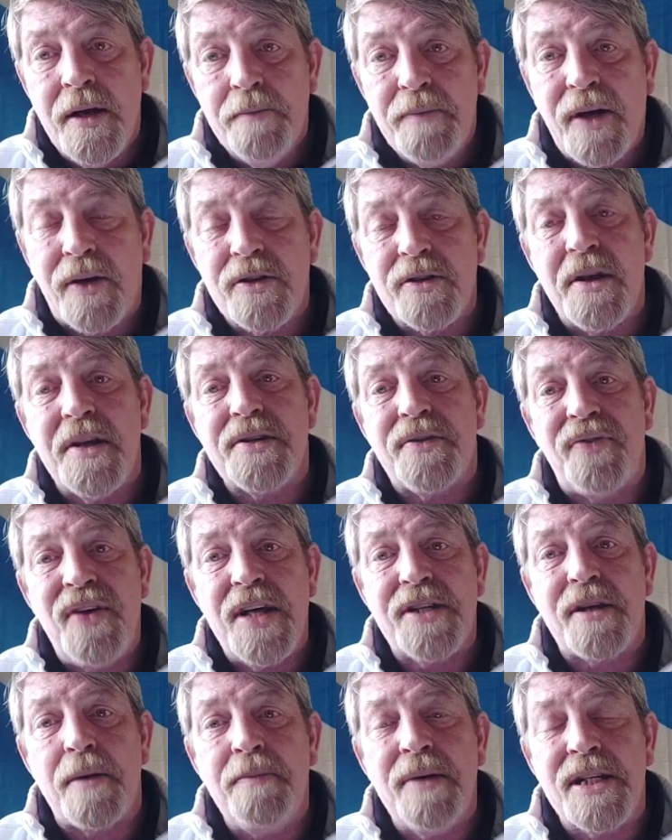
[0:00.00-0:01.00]
Because let's
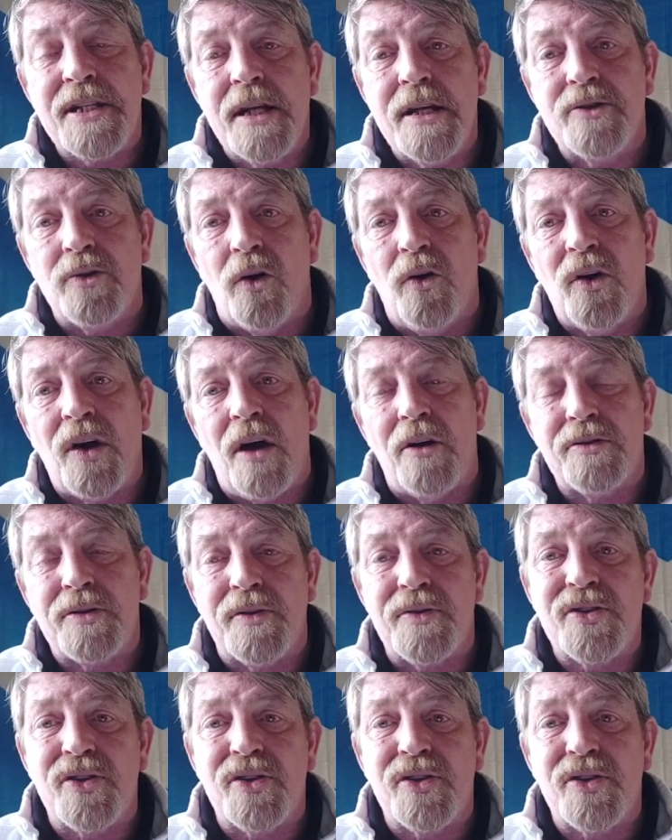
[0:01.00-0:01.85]
face it, most of these oligarchs are